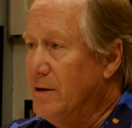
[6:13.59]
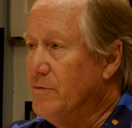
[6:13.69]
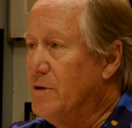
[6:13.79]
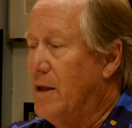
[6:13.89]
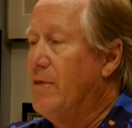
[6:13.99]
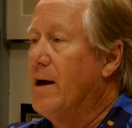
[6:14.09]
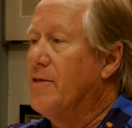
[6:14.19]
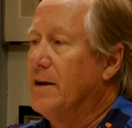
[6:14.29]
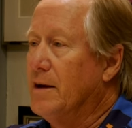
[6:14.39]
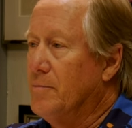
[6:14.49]
you've done
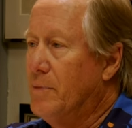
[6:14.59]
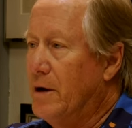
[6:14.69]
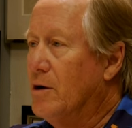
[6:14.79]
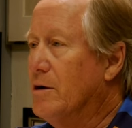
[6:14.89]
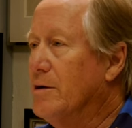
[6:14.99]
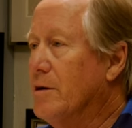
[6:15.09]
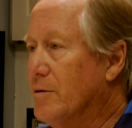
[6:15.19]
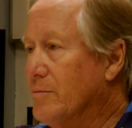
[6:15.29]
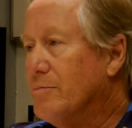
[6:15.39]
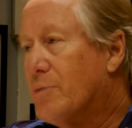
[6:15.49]
nothing but hurt your
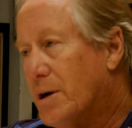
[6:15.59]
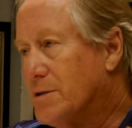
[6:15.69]
own price